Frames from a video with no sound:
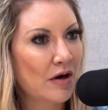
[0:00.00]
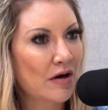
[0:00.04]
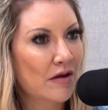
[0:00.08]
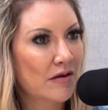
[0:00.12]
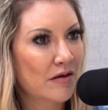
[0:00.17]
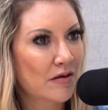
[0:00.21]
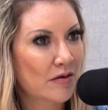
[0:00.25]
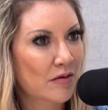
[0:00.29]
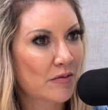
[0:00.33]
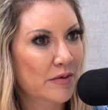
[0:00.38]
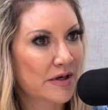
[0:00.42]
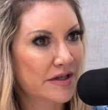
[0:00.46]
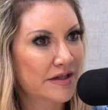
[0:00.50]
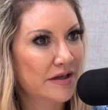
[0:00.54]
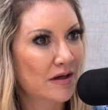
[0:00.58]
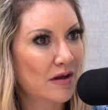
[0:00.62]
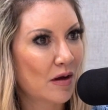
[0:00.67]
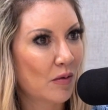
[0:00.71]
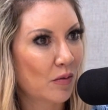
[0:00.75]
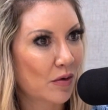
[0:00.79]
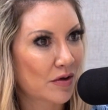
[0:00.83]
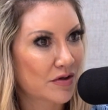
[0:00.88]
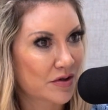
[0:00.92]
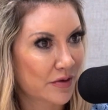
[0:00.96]
part of the reason
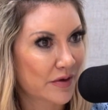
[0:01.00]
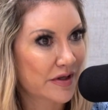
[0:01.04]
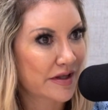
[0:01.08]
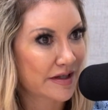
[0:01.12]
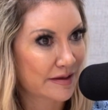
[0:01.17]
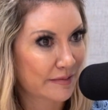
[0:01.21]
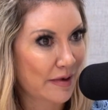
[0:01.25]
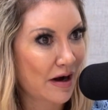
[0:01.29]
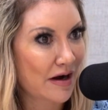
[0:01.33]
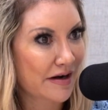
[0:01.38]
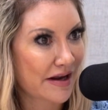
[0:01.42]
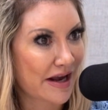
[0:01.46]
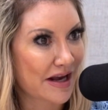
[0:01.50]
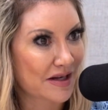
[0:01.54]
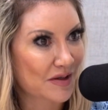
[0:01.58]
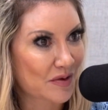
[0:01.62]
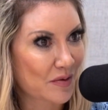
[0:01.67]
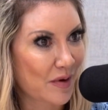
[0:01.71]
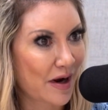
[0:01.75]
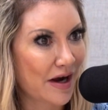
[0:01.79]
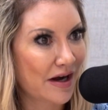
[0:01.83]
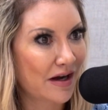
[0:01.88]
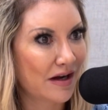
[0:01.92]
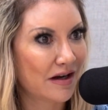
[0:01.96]
that we're doing this
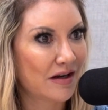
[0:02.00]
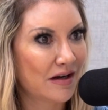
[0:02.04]
podcast, right?